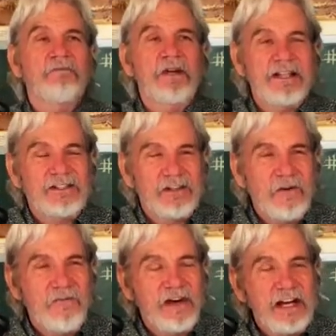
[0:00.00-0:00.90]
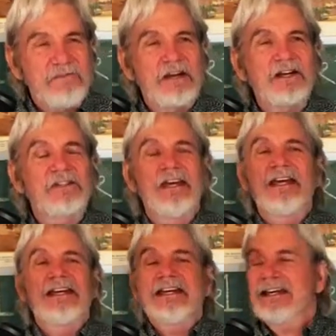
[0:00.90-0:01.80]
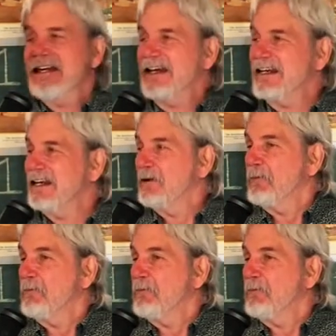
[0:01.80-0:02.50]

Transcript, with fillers: but it's so funny because he